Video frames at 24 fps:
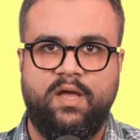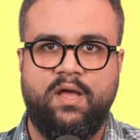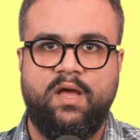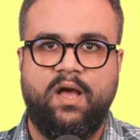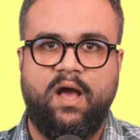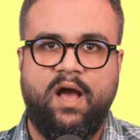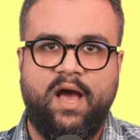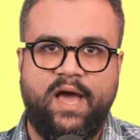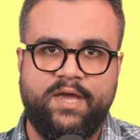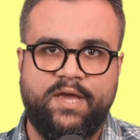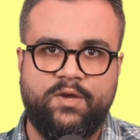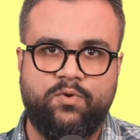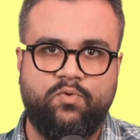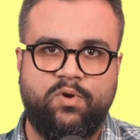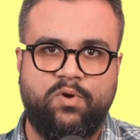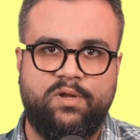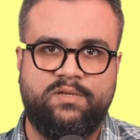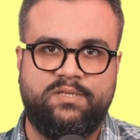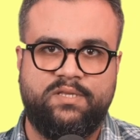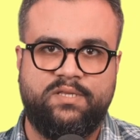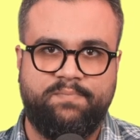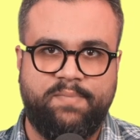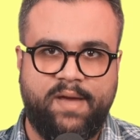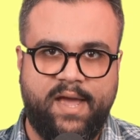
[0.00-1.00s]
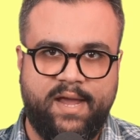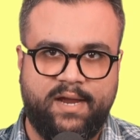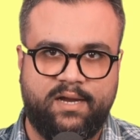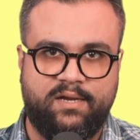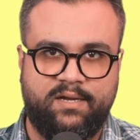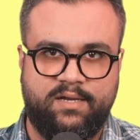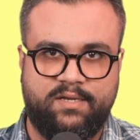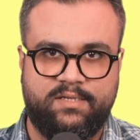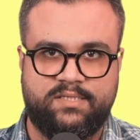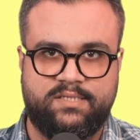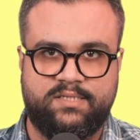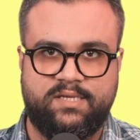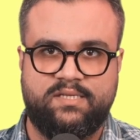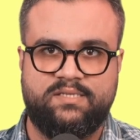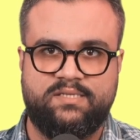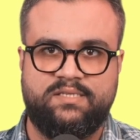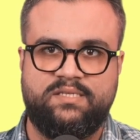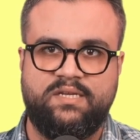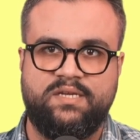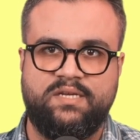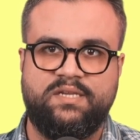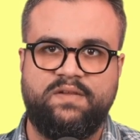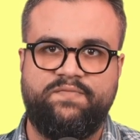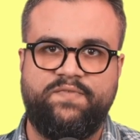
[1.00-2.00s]
High-quality backlinks can
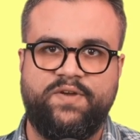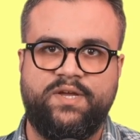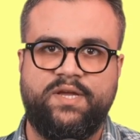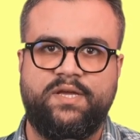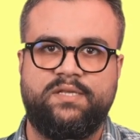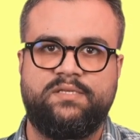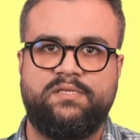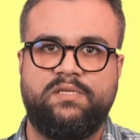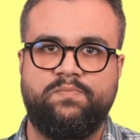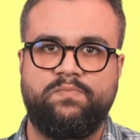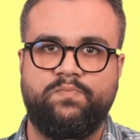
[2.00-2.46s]
significantly